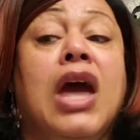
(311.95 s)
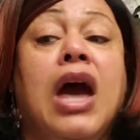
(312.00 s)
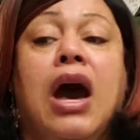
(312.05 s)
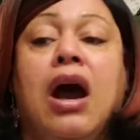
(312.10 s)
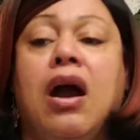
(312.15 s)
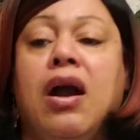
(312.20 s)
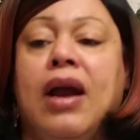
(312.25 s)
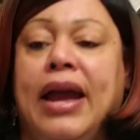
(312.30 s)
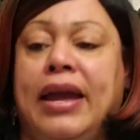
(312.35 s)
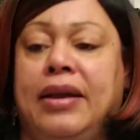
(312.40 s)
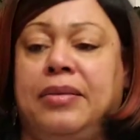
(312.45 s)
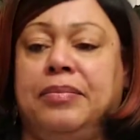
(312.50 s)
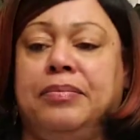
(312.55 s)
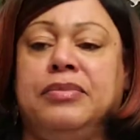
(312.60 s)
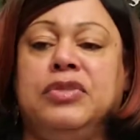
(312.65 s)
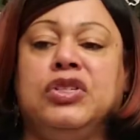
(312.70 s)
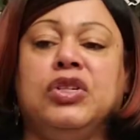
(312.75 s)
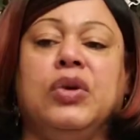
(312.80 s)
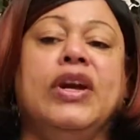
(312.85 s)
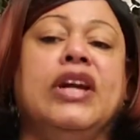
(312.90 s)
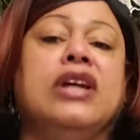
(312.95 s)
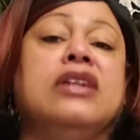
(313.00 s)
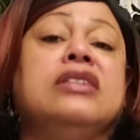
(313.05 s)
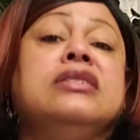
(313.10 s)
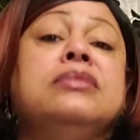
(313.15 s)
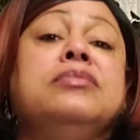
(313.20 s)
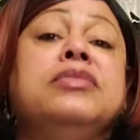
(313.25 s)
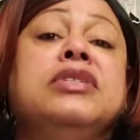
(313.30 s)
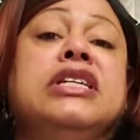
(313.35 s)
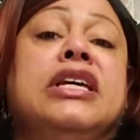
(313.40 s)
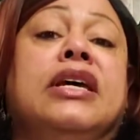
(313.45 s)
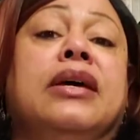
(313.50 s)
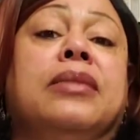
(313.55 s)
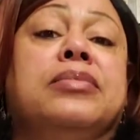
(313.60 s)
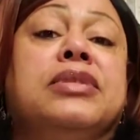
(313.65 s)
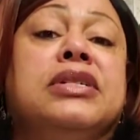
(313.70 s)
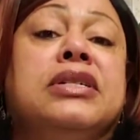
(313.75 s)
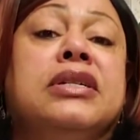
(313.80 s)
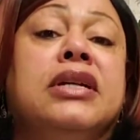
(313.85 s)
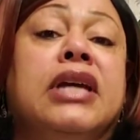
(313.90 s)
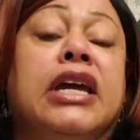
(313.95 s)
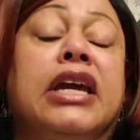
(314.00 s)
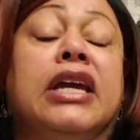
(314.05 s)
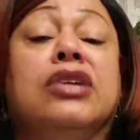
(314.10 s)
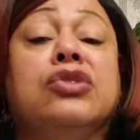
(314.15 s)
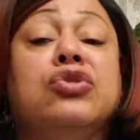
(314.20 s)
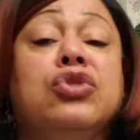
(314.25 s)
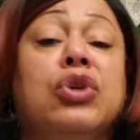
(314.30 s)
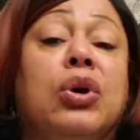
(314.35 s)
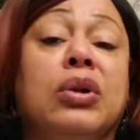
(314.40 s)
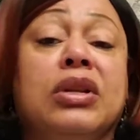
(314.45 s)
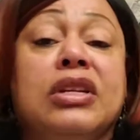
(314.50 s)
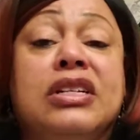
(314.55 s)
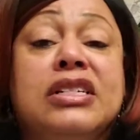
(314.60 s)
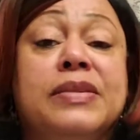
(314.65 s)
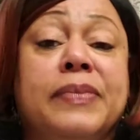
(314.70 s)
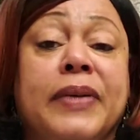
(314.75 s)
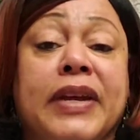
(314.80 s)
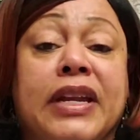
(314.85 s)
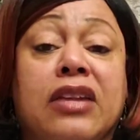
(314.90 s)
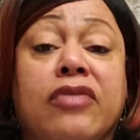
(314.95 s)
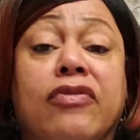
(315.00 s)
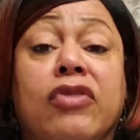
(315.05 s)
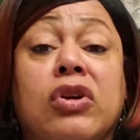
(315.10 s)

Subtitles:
All right, so here's some tips in controlling your spending.